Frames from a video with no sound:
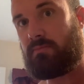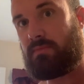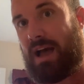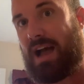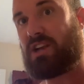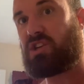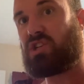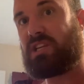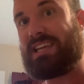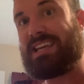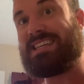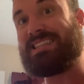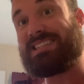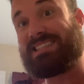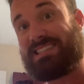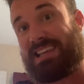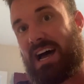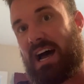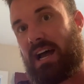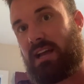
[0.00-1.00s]
actually
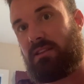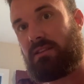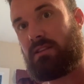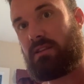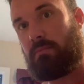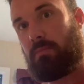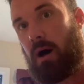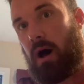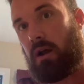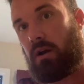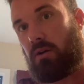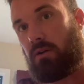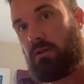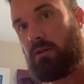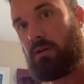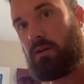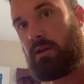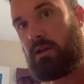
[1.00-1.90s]
inside the bottle.